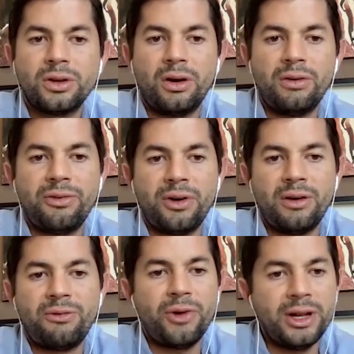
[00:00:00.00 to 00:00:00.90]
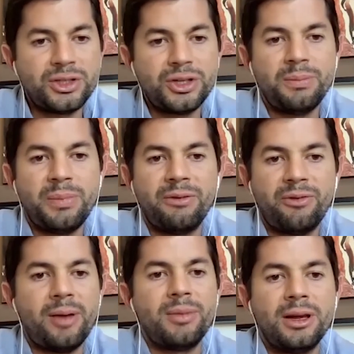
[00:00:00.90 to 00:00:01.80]
of friendship and
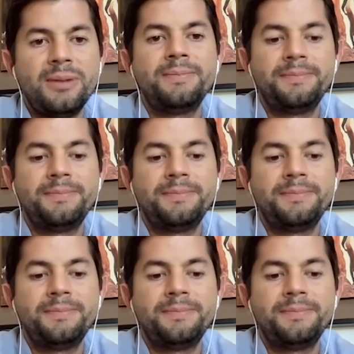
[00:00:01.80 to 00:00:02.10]
family.